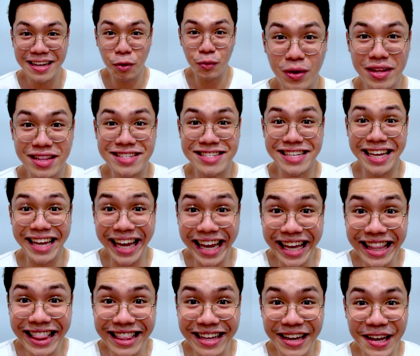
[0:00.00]
What's
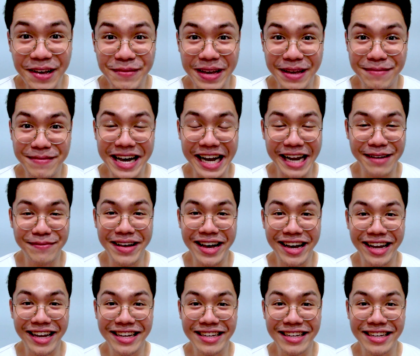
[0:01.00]
in my backpack.